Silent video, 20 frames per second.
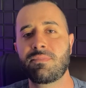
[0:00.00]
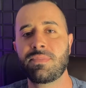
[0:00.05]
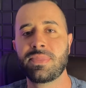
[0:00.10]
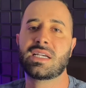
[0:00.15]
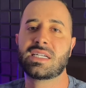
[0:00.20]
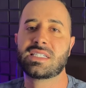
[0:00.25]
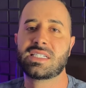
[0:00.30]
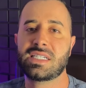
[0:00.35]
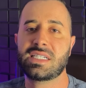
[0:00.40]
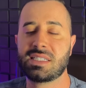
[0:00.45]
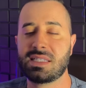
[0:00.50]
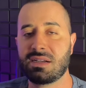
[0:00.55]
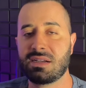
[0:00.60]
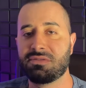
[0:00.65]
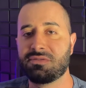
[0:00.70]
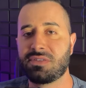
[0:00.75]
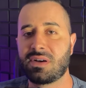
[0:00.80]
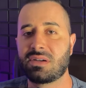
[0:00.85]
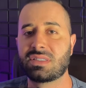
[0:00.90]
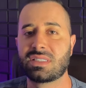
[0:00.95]
And we have the
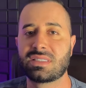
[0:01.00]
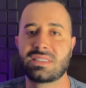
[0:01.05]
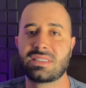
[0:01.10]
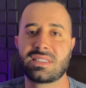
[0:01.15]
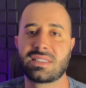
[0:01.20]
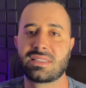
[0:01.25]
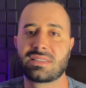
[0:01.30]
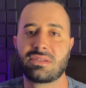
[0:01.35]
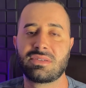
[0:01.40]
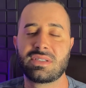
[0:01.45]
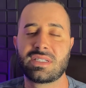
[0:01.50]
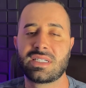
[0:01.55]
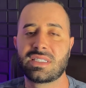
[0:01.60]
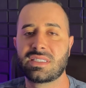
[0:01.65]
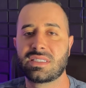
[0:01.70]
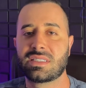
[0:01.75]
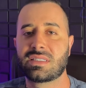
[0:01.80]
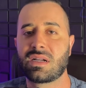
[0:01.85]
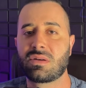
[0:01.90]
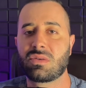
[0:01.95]
false feeling that we're
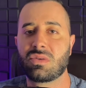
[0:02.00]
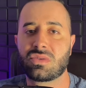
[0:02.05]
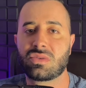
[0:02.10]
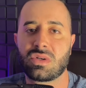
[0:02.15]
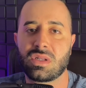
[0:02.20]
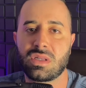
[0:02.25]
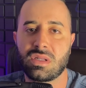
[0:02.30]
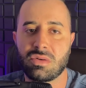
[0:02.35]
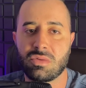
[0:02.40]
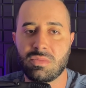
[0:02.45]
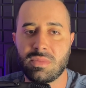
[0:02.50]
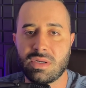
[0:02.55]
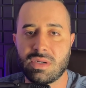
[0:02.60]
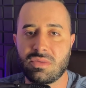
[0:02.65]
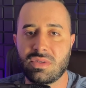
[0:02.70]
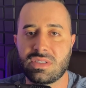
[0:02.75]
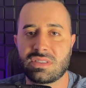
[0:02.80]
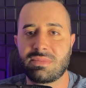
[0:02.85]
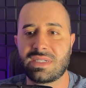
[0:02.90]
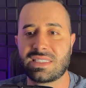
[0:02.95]
controlling something.
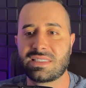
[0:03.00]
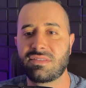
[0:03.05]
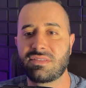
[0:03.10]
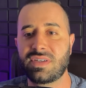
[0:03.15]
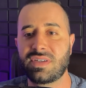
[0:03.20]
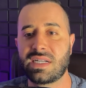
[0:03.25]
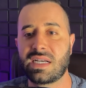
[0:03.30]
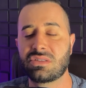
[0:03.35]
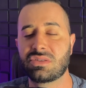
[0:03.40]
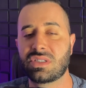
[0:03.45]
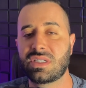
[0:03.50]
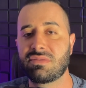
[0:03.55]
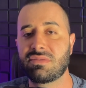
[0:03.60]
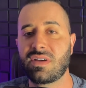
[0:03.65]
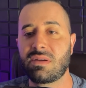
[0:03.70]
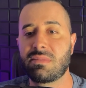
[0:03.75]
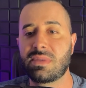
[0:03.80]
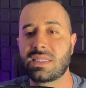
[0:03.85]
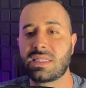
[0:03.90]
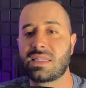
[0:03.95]
But in
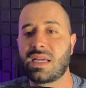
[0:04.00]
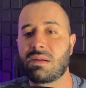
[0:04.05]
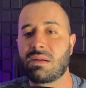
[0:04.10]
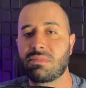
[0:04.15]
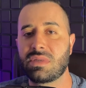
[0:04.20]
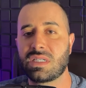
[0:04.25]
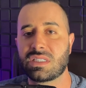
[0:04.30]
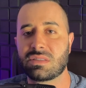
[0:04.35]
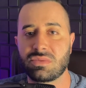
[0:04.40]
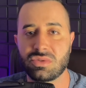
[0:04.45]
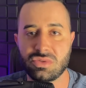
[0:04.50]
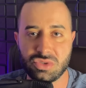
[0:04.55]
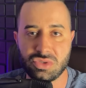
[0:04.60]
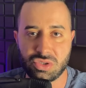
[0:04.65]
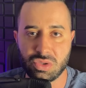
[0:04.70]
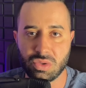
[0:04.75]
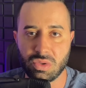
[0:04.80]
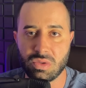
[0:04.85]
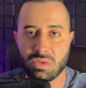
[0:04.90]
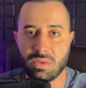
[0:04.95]
reality, it's the
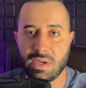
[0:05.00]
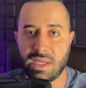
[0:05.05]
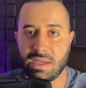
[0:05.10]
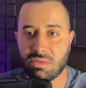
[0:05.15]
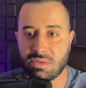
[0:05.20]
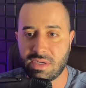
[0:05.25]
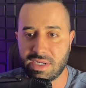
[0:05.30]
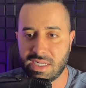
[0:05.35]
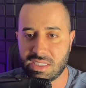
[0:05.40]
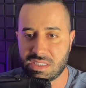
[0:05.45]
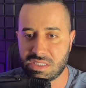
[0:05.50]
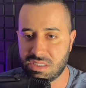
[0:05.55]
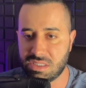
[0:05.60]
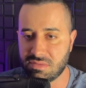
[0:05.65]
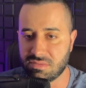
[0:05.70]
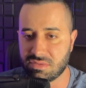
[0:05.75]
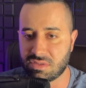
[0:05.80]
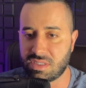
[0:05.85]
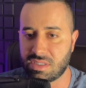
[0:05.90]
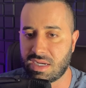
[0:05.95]
creative that really rules the
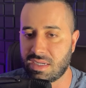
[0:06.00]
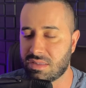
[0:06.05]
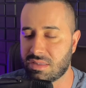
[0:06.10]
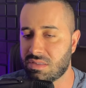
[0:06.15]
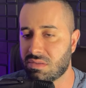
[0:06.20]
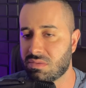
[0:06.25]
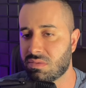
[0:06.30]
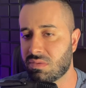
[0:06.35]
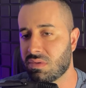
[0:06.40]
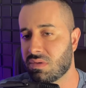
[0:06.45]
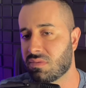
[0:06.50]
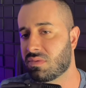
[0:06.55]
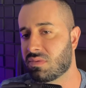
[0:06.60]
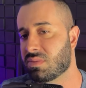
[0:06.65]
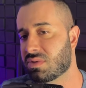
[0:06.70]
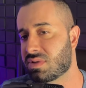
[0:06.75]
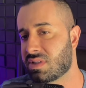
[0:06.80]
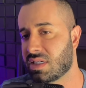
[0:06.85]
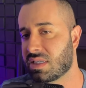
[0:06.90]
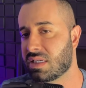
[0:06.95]
game, right? So I'll
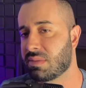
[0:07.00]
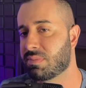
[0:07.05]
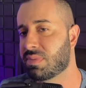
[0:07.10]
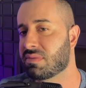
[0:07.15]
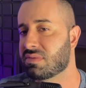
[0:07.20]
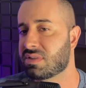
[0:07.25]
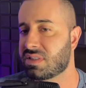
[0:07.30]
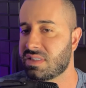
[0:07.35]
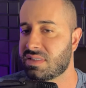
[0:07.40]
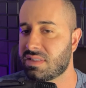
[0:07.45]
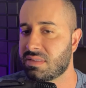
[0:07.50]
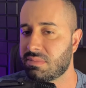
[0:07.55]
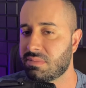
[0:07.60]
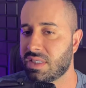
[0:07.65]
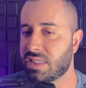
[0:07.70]
show you here too.